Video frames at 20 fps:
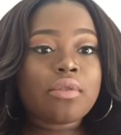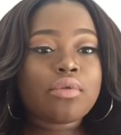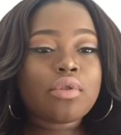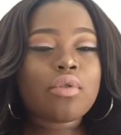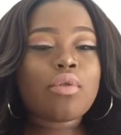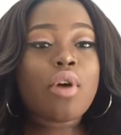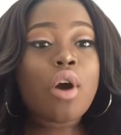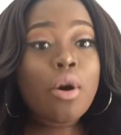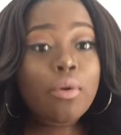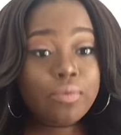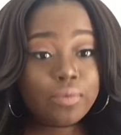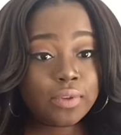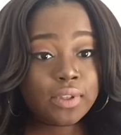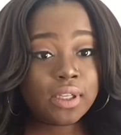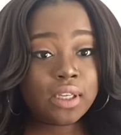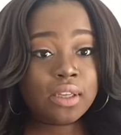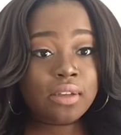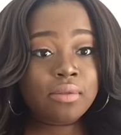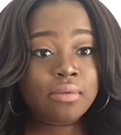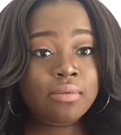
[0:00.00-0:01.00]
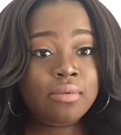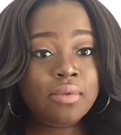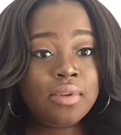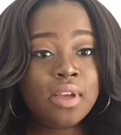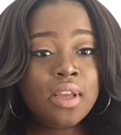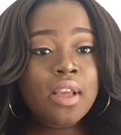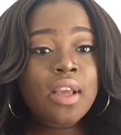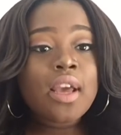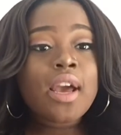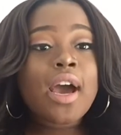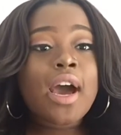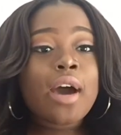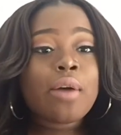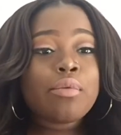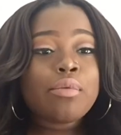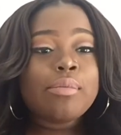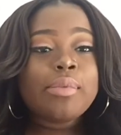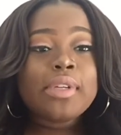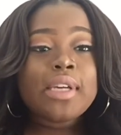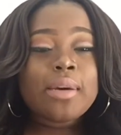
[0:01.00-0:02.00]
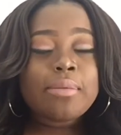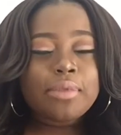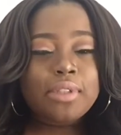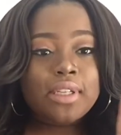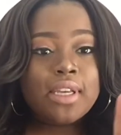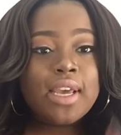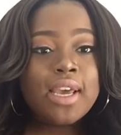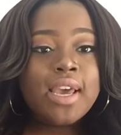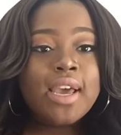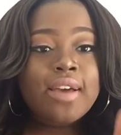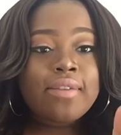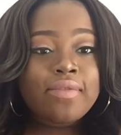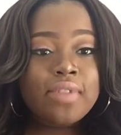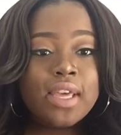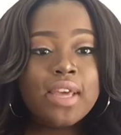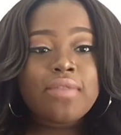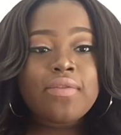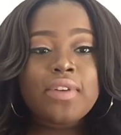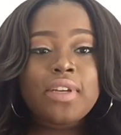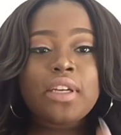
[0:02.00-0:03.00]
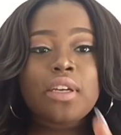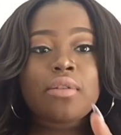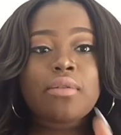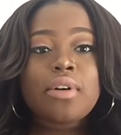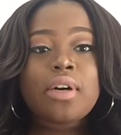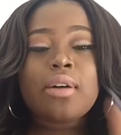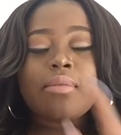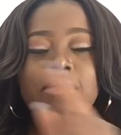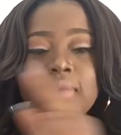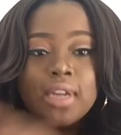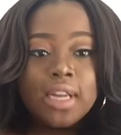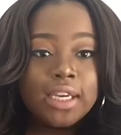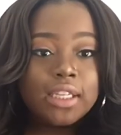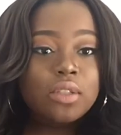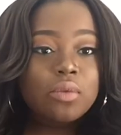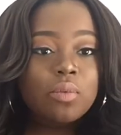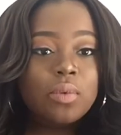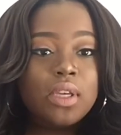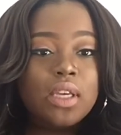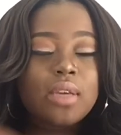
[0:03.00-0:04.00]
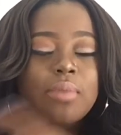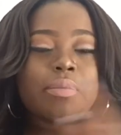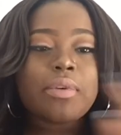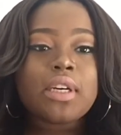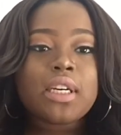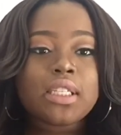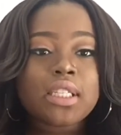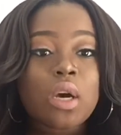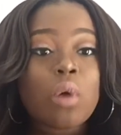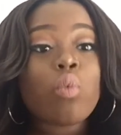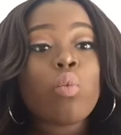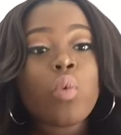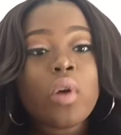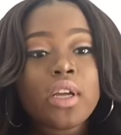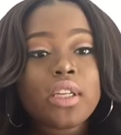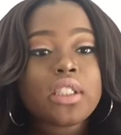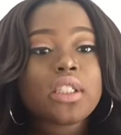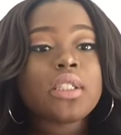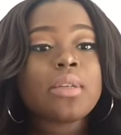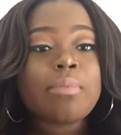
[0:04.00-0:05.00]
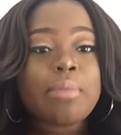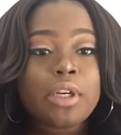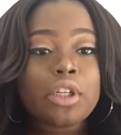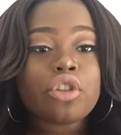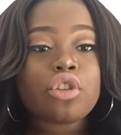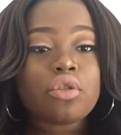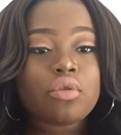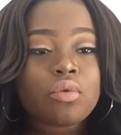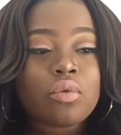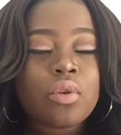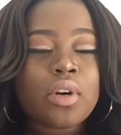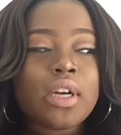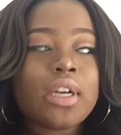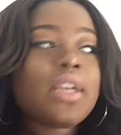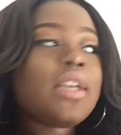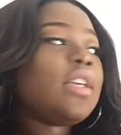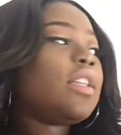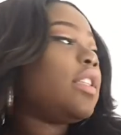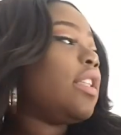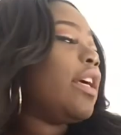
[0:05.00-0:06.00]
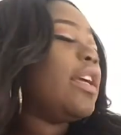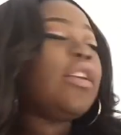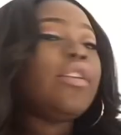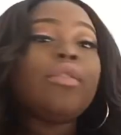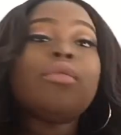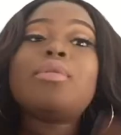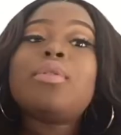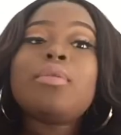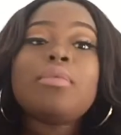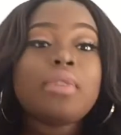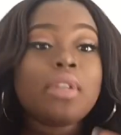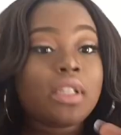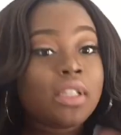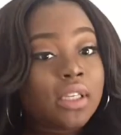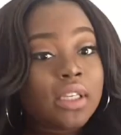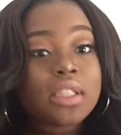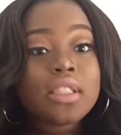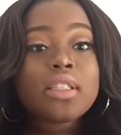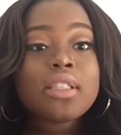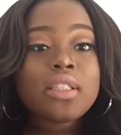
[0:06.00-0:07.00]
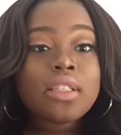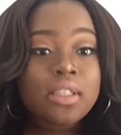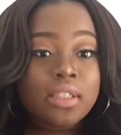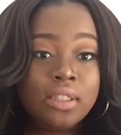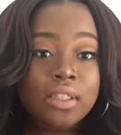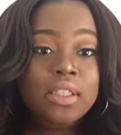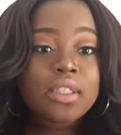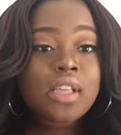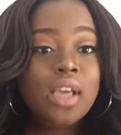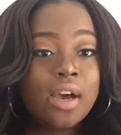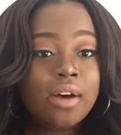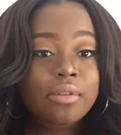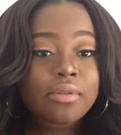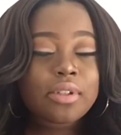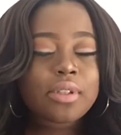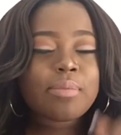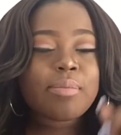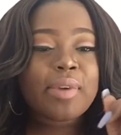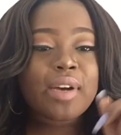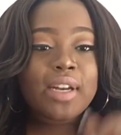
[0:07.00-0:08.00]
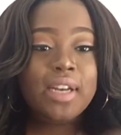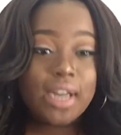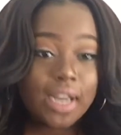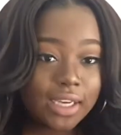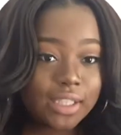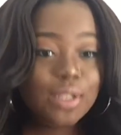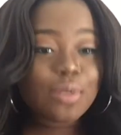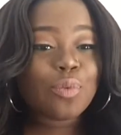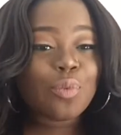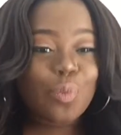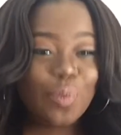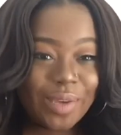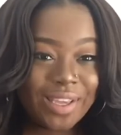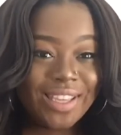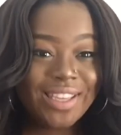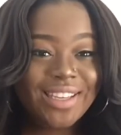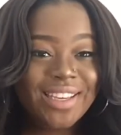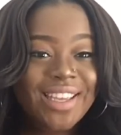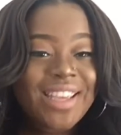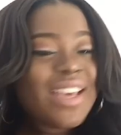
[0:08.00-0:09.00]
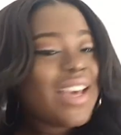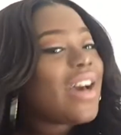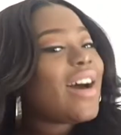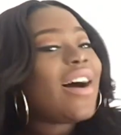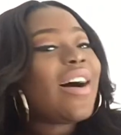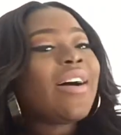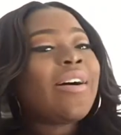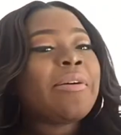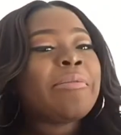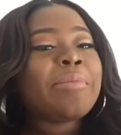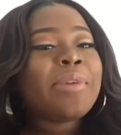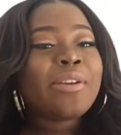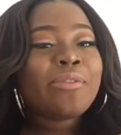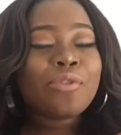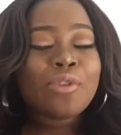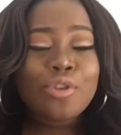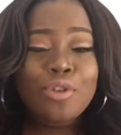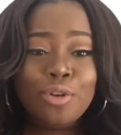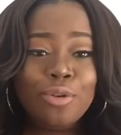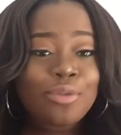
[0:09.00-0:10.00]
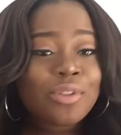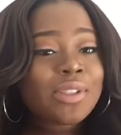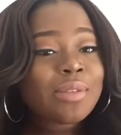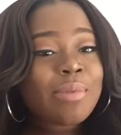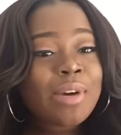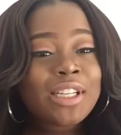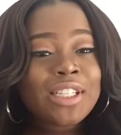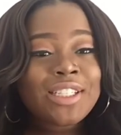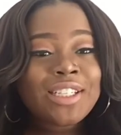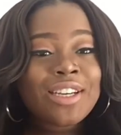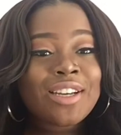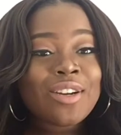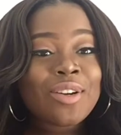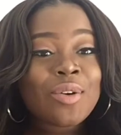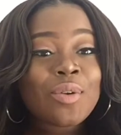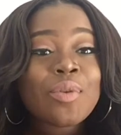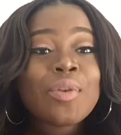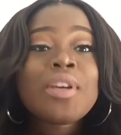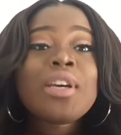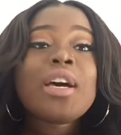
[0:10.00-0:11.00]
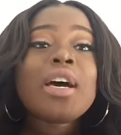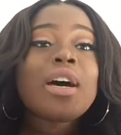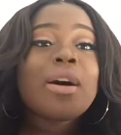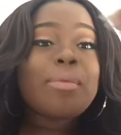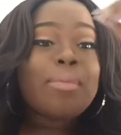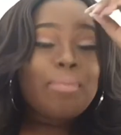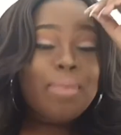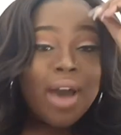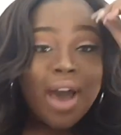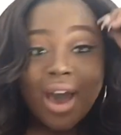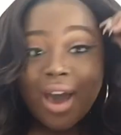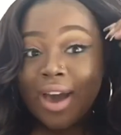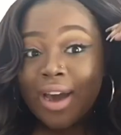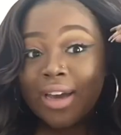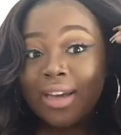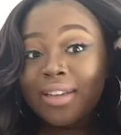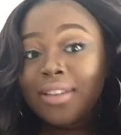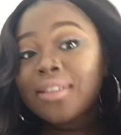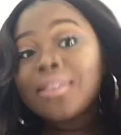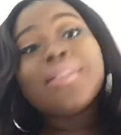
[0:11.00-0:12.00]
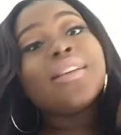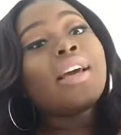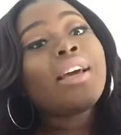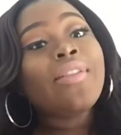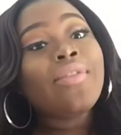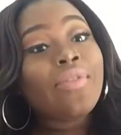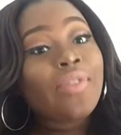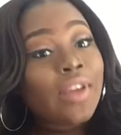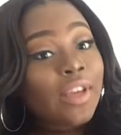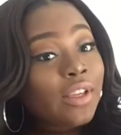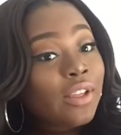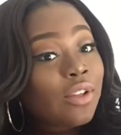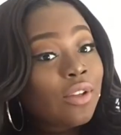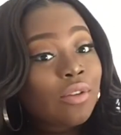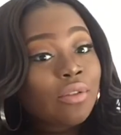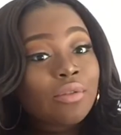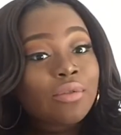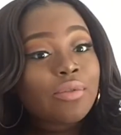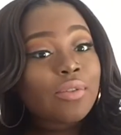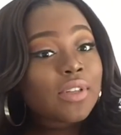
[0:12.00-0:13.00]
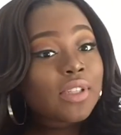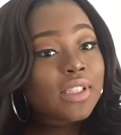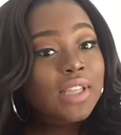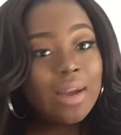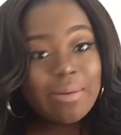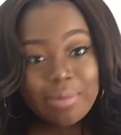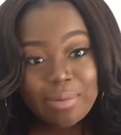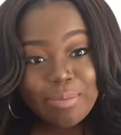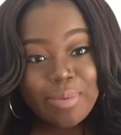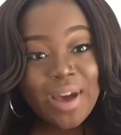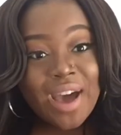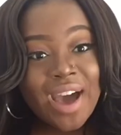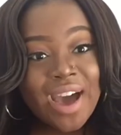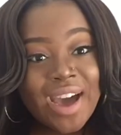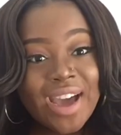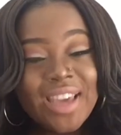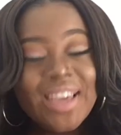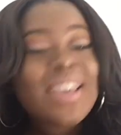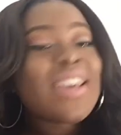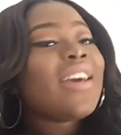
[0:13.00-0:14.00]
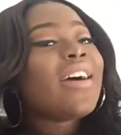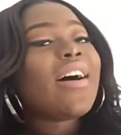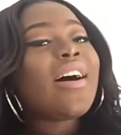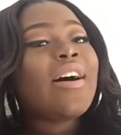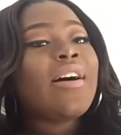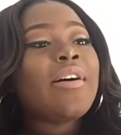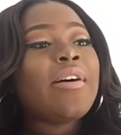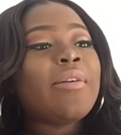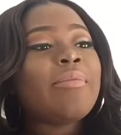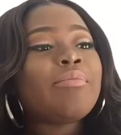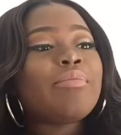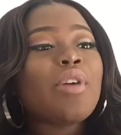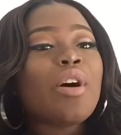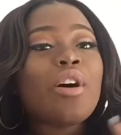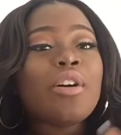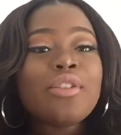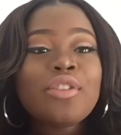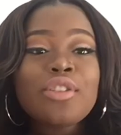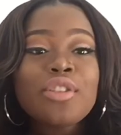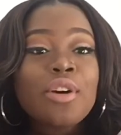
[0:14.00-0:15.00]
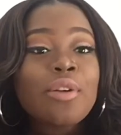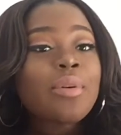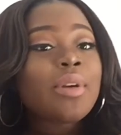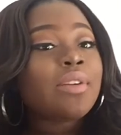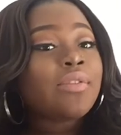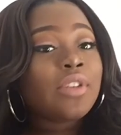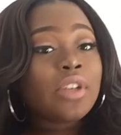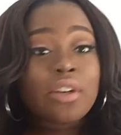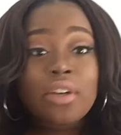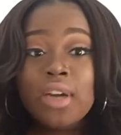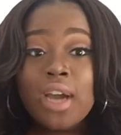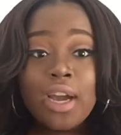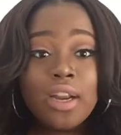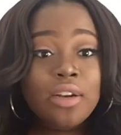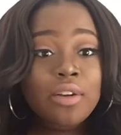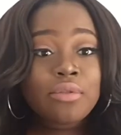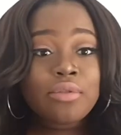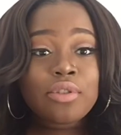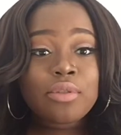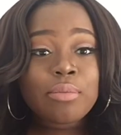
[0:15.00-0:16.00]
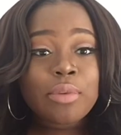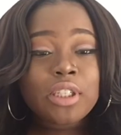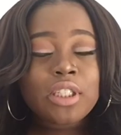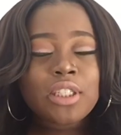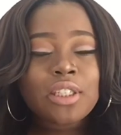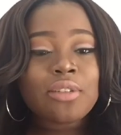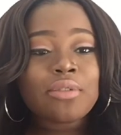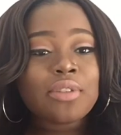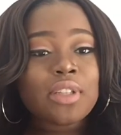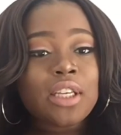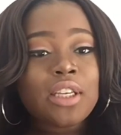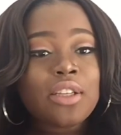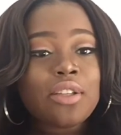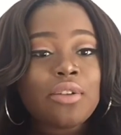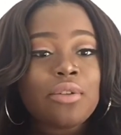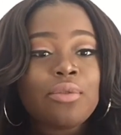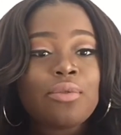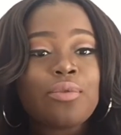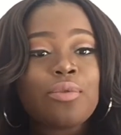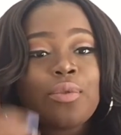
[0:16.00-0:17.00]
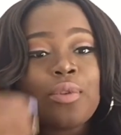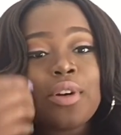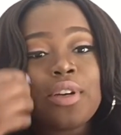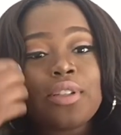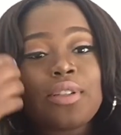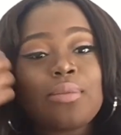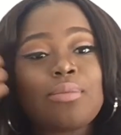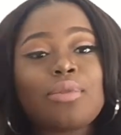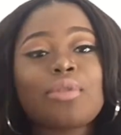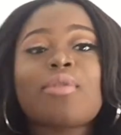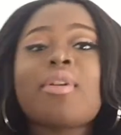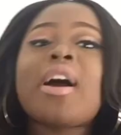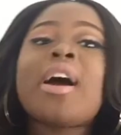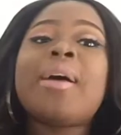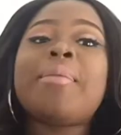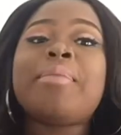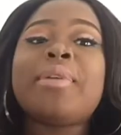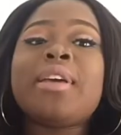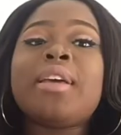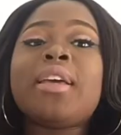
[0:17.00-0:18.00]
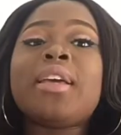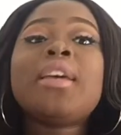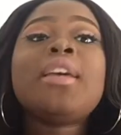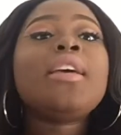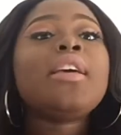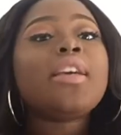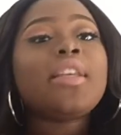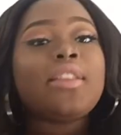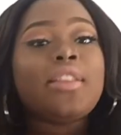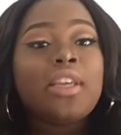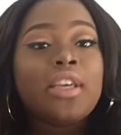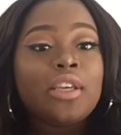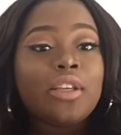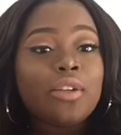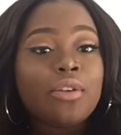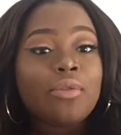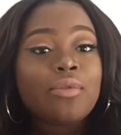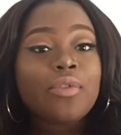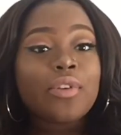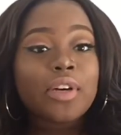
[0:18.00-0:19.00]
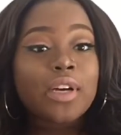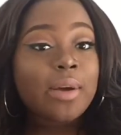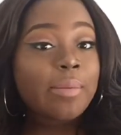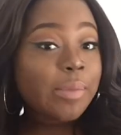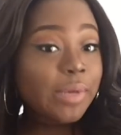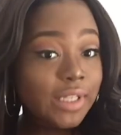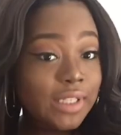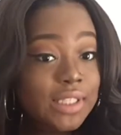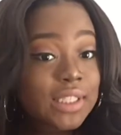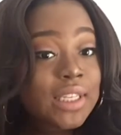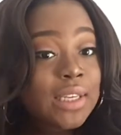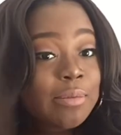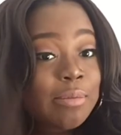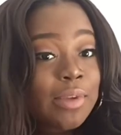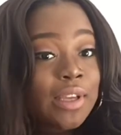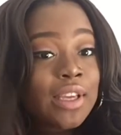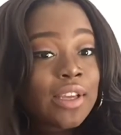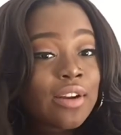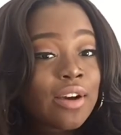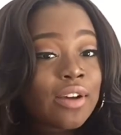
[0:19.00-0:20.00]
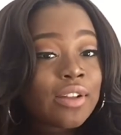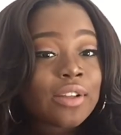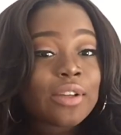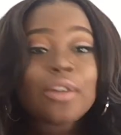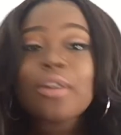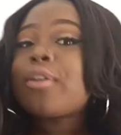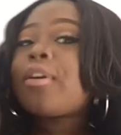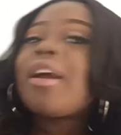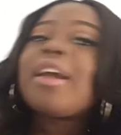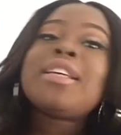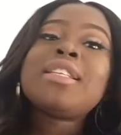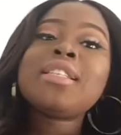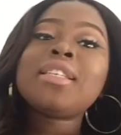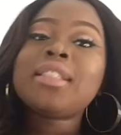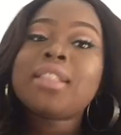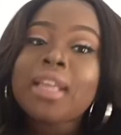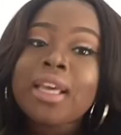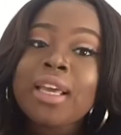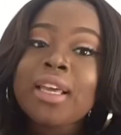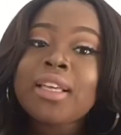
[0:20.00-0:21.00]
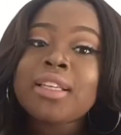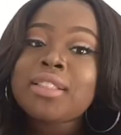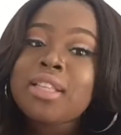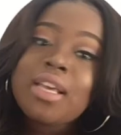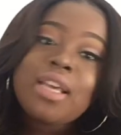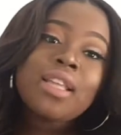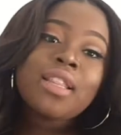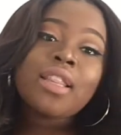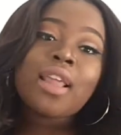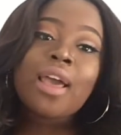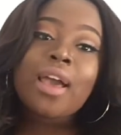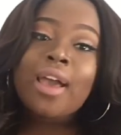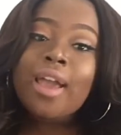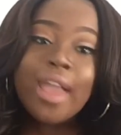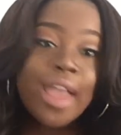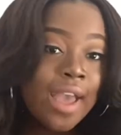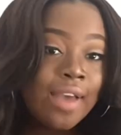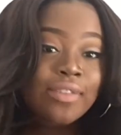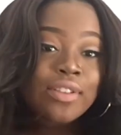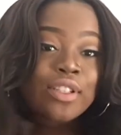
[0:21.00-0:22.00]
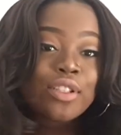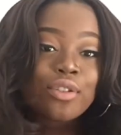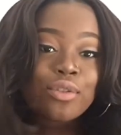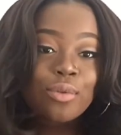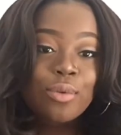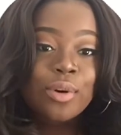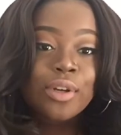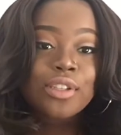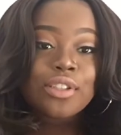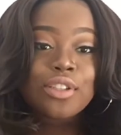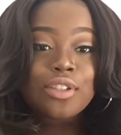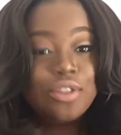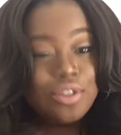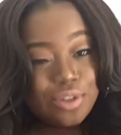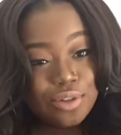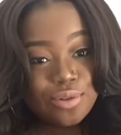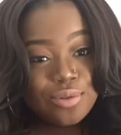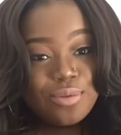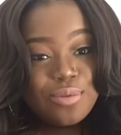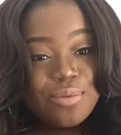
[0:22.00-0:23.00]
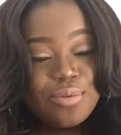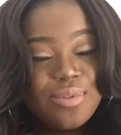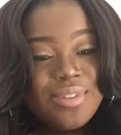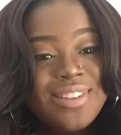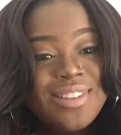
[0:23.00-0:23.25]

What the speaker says: So hopefully I will be able to have that video up next week, because I want to make sure that new unit gets to this house by next week. If you're new to my channel, hi, and thank you for stopping by. Also, if you're not new to my channel, thank you for subscribing, and thank you for coming to see me and all the crazy things that I have in store to do.